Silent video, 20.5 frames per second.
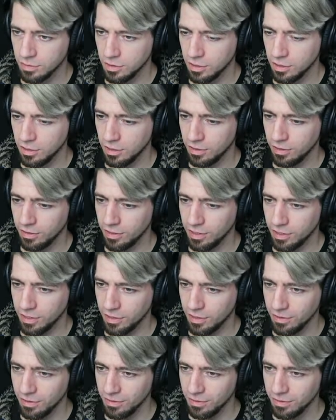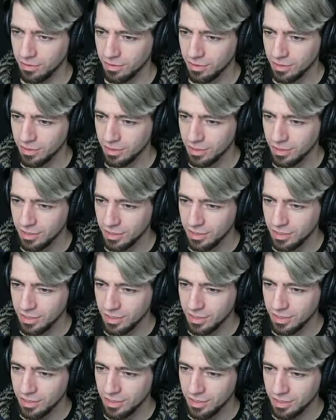Oh no!
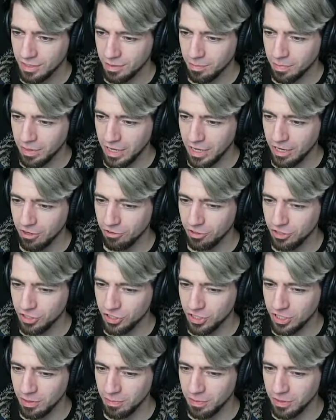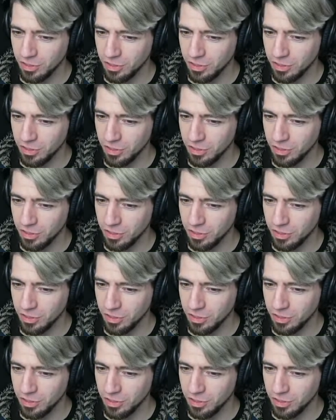The pirate ship